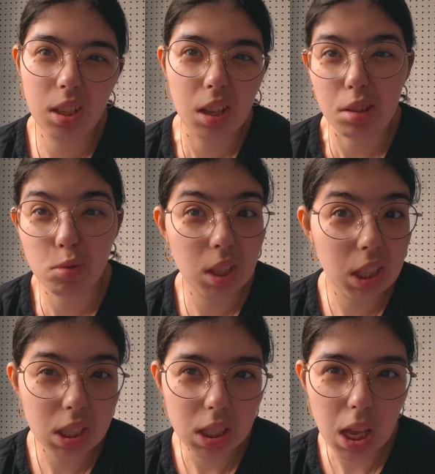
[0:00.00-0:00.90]
is
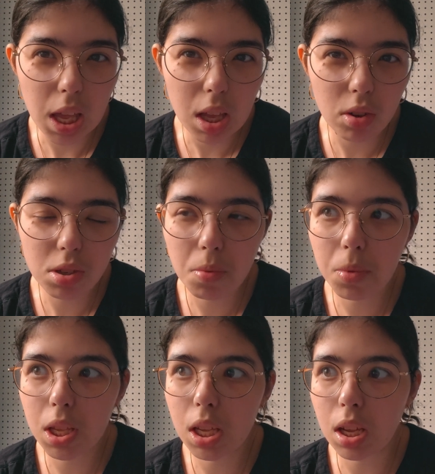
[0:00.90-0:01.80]
release date or
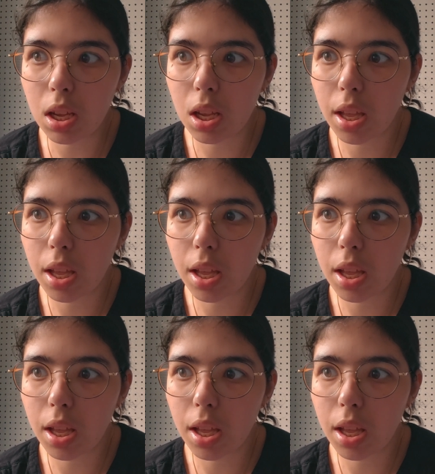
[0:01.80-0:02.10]
something